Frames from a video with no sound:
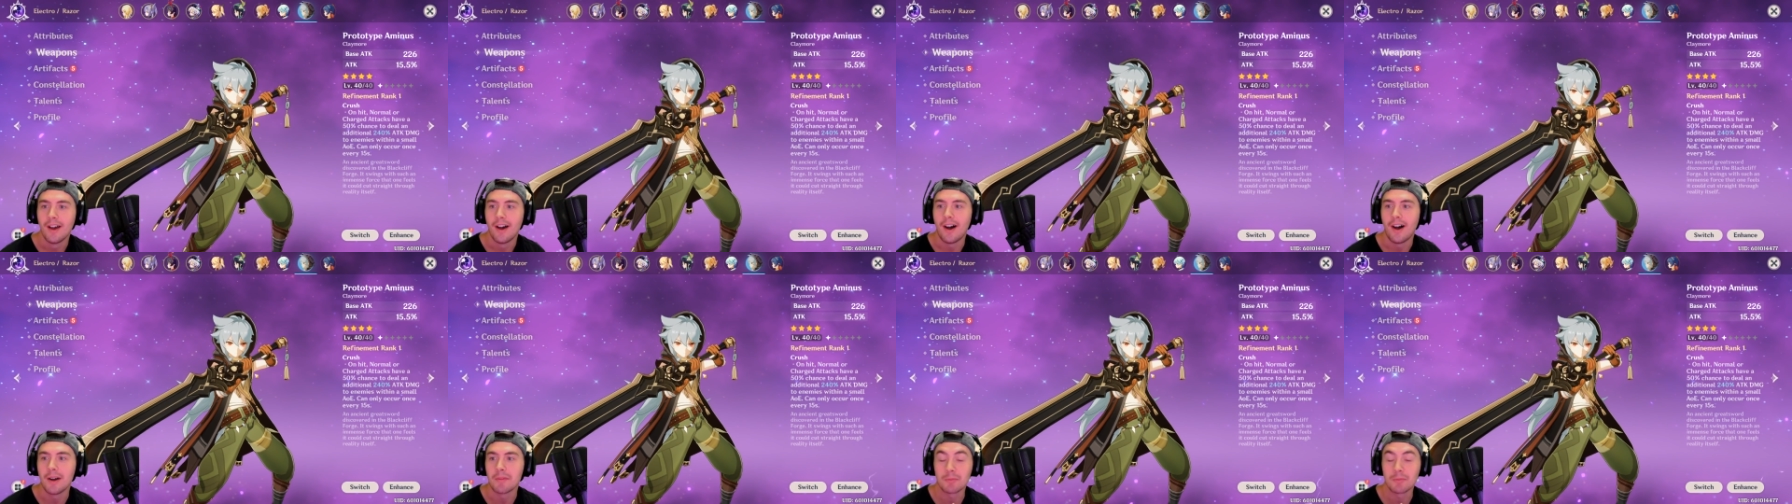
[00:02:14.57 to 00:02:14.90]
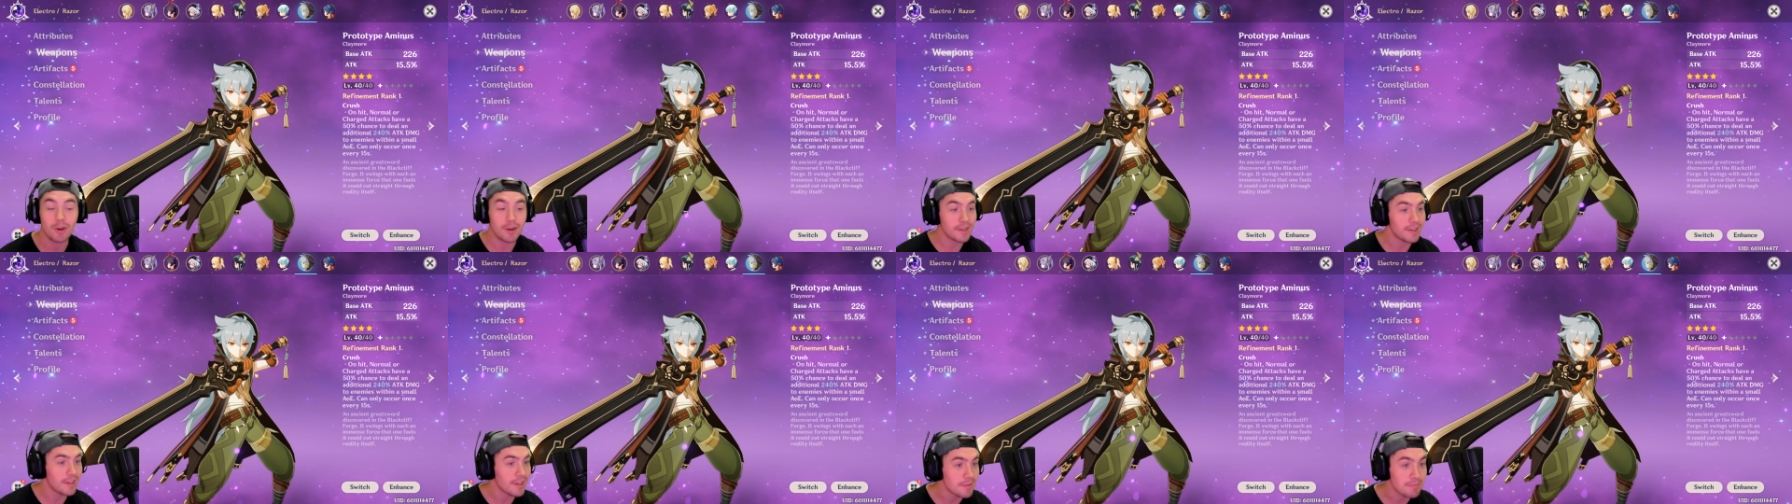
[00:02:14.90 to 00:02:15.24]
I'm
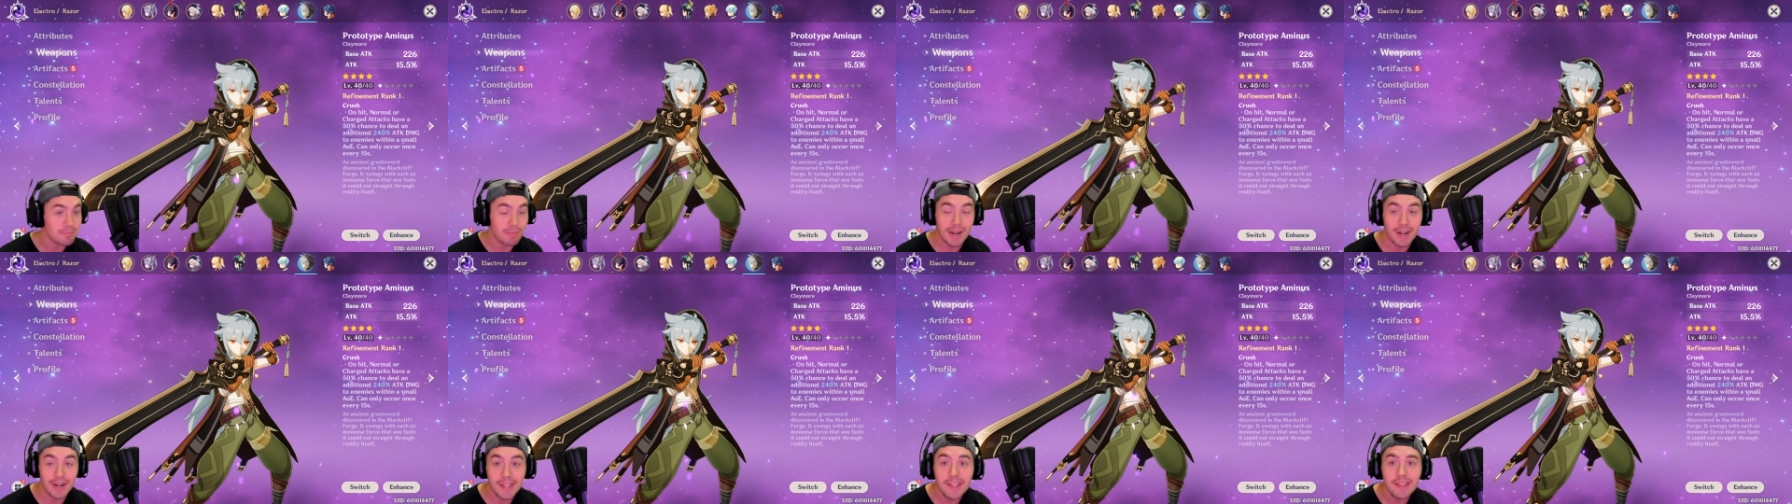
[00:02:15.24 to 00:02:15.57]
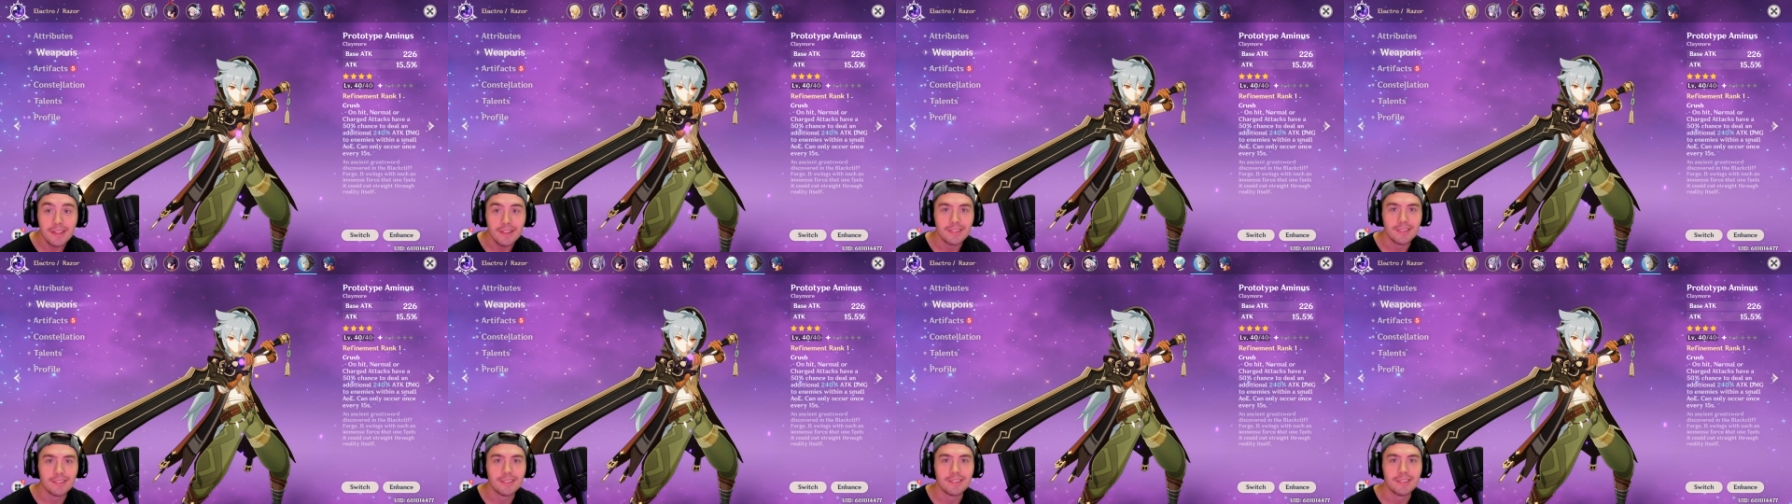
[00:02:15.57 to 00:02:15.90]
running out of
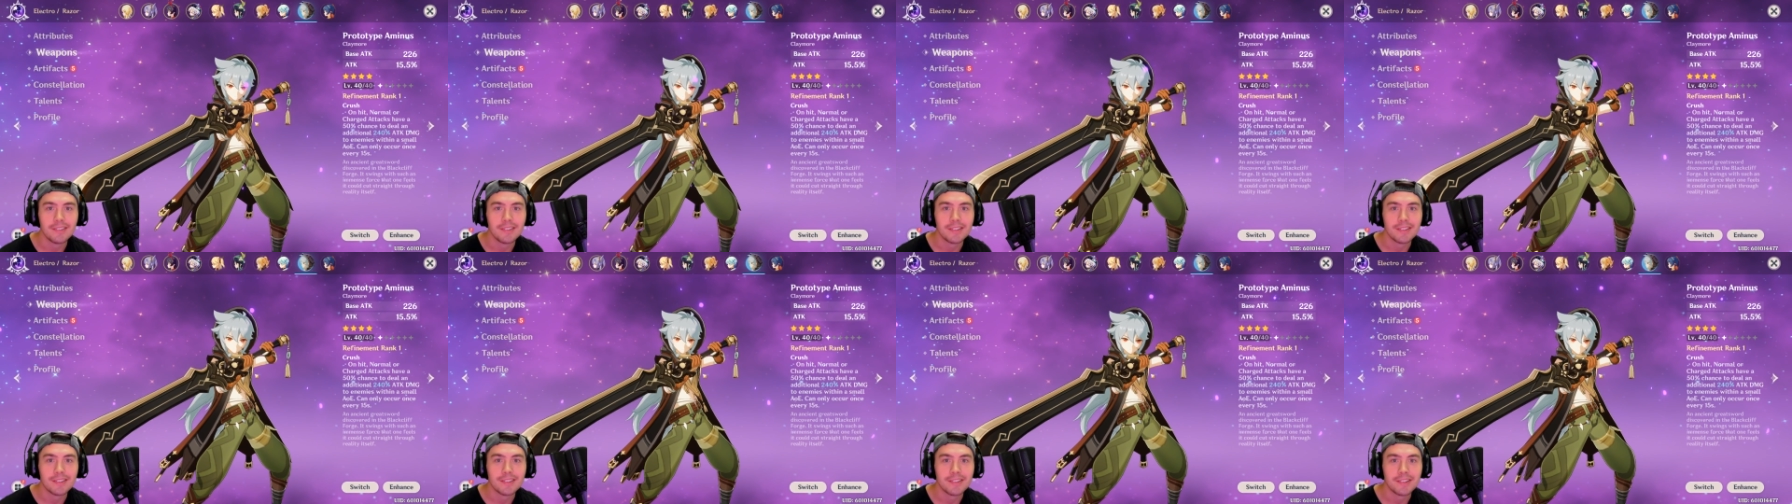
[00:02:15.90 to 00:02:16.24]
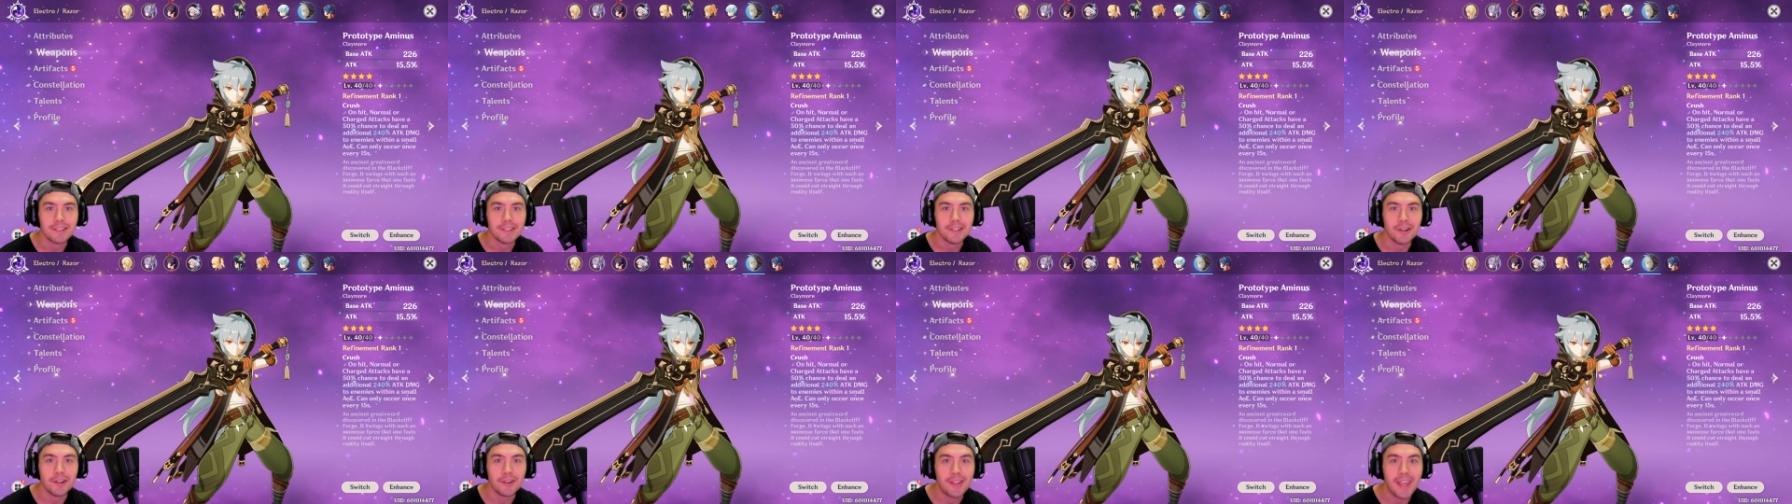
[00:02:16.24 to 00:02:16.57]
money,
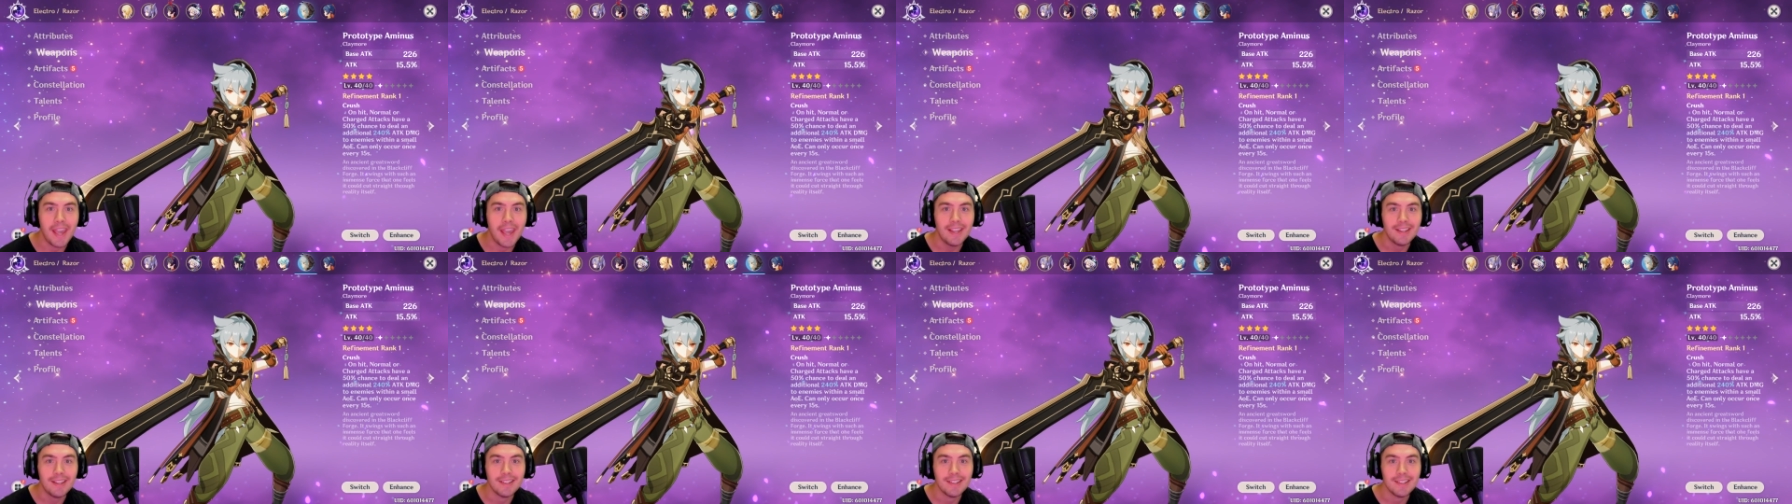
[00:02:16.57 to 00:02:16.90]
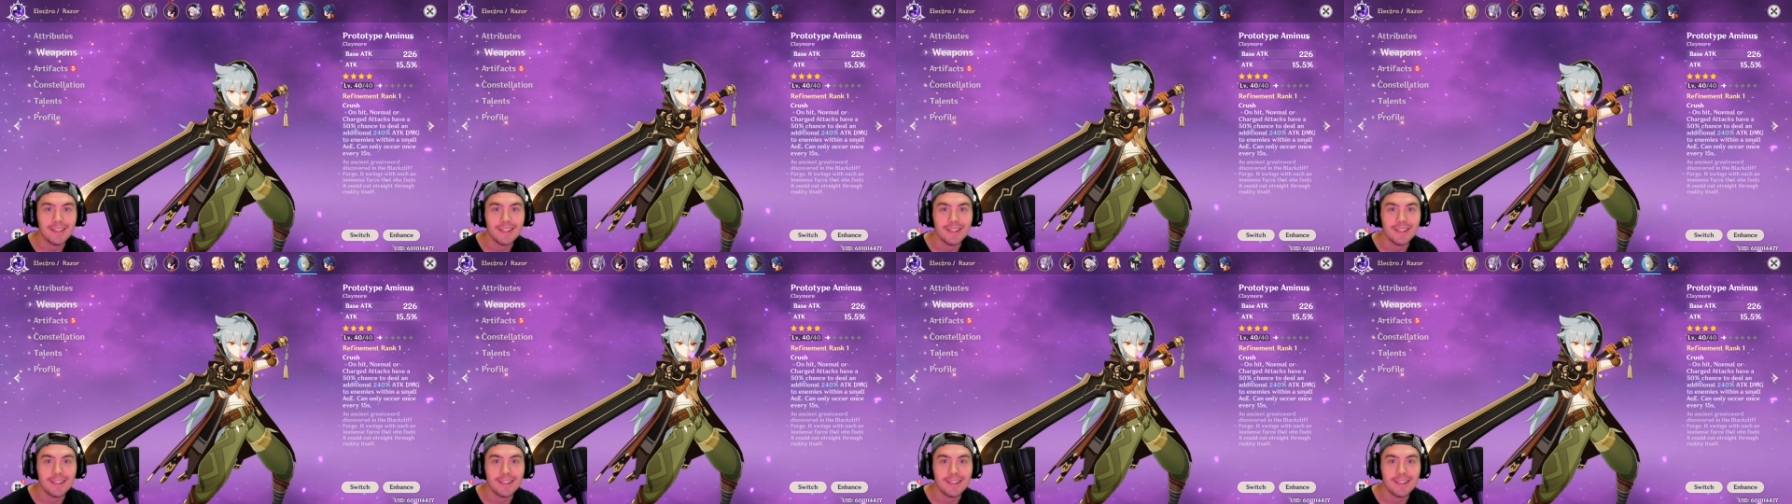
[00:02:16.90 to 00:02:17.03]
okay?